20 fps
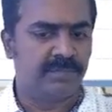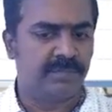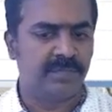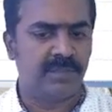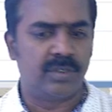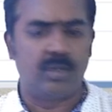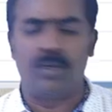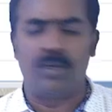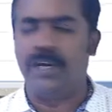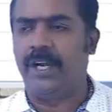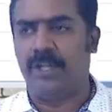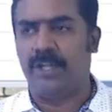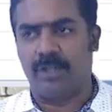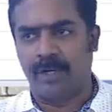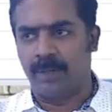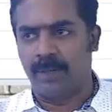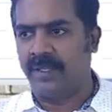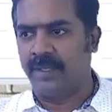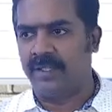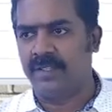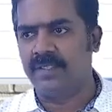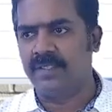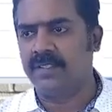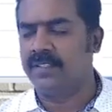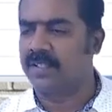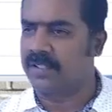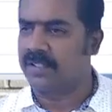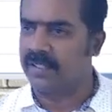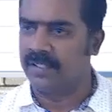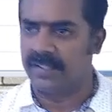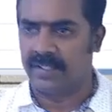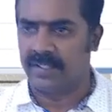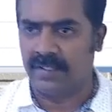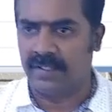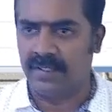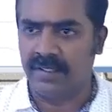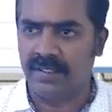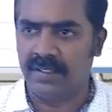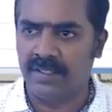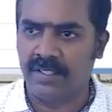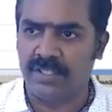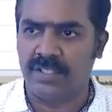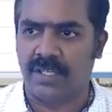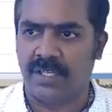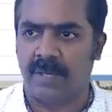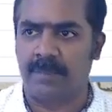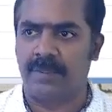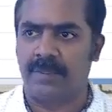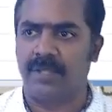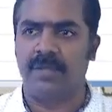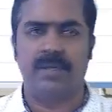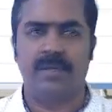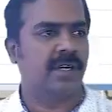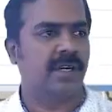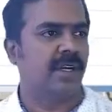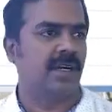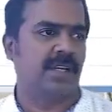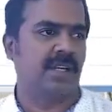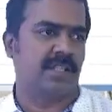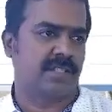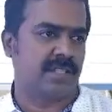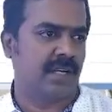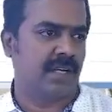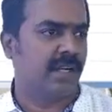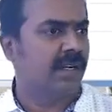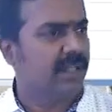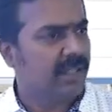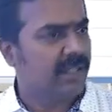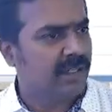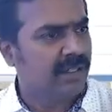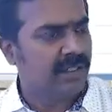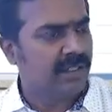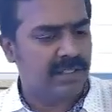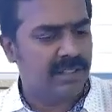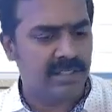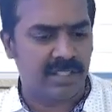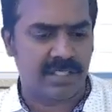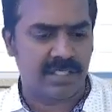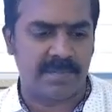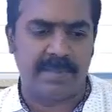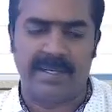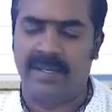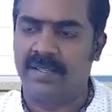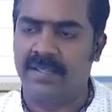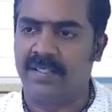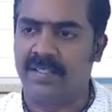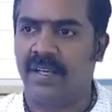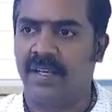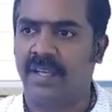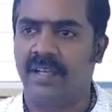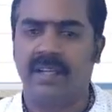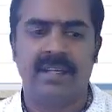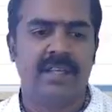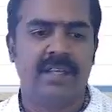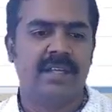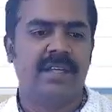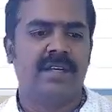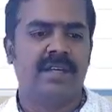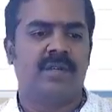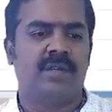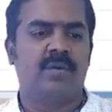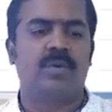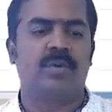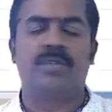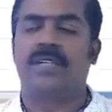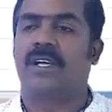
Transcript: No need to copy this, just listen. This chapter you can understand just by listening. Who is a